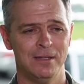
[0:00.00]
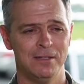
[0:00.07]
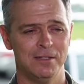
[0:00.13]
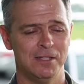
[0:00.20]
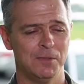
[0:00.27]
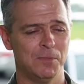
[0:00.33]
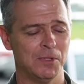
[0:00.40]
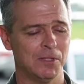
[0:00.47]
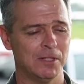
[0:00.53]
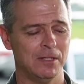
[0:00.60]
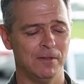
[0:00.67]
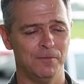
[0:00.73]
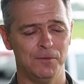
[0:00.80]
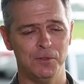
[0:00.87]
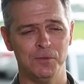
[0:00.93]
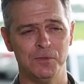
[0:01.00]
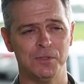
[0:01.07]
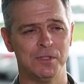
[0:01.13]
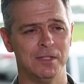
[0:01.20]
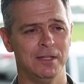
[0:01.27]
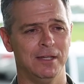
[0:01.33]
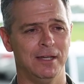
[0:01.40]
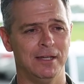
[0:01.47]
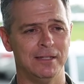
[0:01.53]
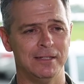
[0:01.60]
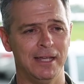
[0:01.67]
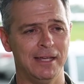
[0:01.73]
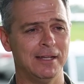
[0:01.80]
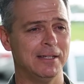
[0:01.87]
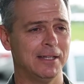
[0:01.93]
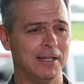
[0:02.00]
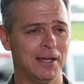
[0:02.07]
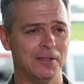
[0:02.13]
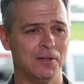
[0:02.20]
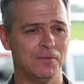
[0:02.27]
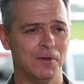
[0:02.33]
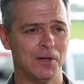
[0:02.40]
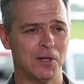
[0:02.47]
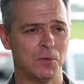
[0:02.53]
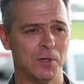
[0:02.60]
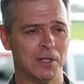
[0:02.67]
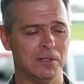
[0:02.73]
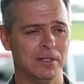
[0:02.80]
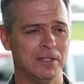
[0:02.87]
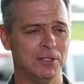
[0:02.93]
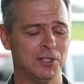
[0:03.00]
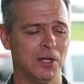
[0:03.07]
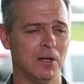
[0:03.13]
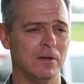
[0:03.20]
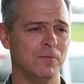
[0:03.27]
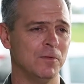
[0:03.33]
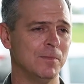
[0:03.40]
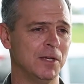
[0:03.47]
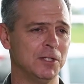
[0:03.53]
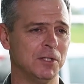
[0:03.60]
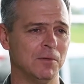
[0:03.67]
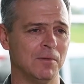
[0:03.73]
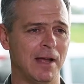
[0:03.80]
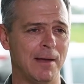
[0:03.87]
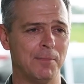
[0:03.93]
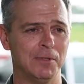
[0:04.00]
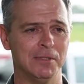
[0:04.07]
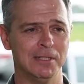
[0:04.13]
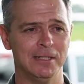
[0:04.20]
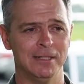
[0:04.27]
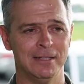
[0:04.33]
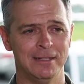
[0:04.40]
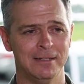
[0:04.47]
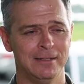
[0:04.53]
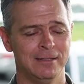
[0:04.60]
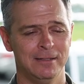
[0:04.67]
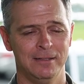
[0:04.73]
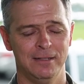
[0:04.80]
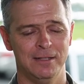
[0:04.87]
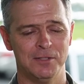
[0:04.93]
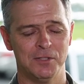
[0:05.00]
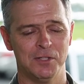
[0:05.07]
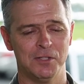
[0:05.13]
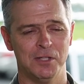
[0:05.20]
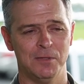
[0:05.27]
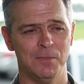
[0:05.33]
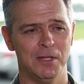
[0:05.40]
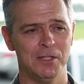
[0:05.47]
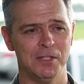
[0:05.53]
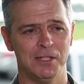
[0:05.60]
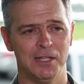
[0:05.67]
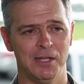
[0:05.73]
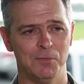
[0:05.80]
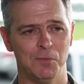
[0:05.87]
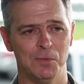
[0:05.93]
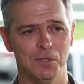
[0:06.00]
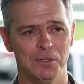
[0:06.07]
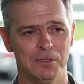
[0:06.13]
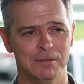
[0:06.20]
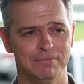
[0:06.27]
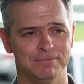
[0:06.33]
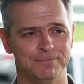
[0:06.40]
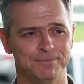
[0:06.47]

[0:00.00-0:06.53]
to the ability to fuse uh, data together very quickly, share information rapidly. It's just an amazing capability.